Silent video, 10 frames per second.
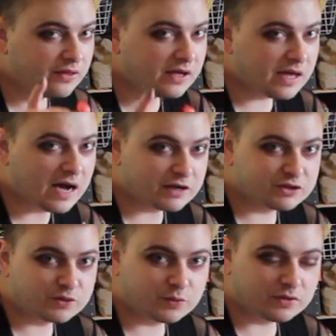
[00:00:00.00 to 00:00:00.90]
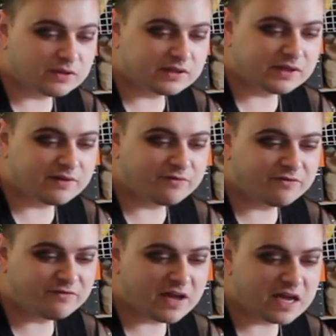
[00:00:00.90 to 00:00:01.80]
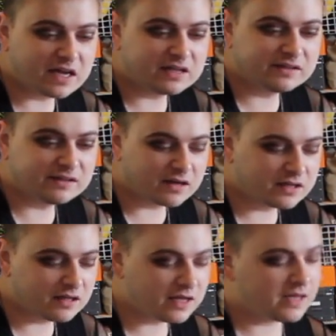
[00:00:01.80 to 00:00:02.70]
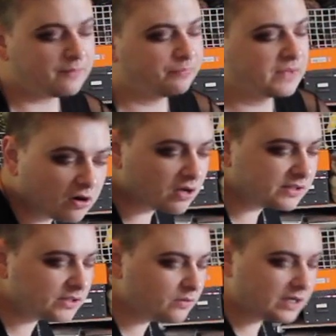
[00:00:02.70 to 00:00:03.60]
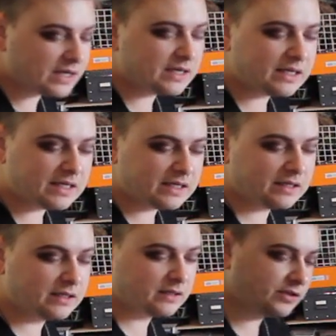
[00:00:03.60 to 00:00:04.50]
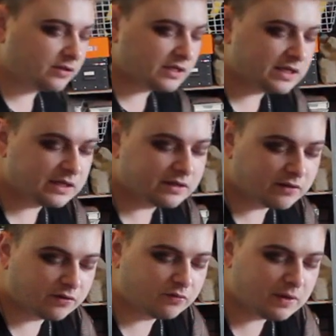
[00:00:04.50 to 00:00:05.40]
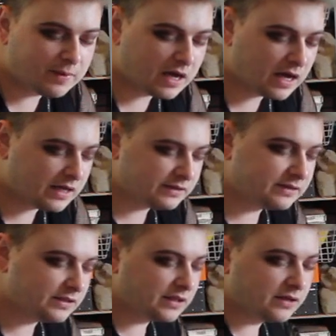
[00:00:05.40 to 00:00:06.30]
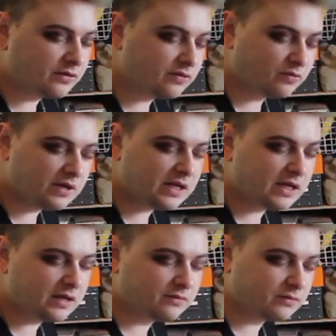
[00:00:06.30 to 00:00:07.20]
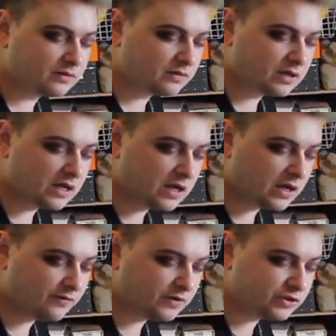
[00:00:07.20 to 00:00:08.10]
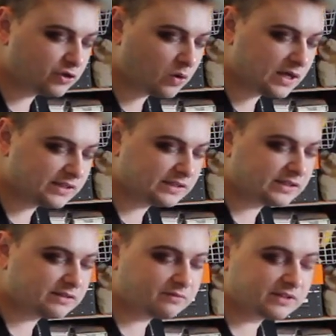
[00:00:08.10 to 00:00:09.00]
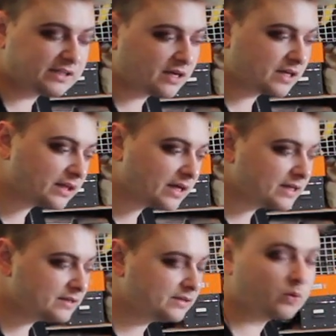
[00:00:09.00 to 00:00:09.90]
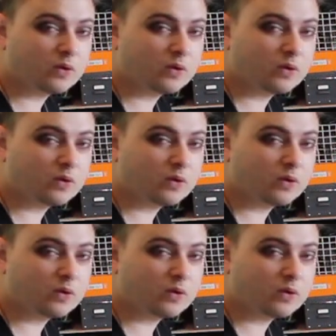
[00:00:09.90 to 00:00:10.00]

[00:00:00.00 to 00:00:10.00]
the actual fake succulent. You're also gonna need, you'll need three pots, three of your choice, succulents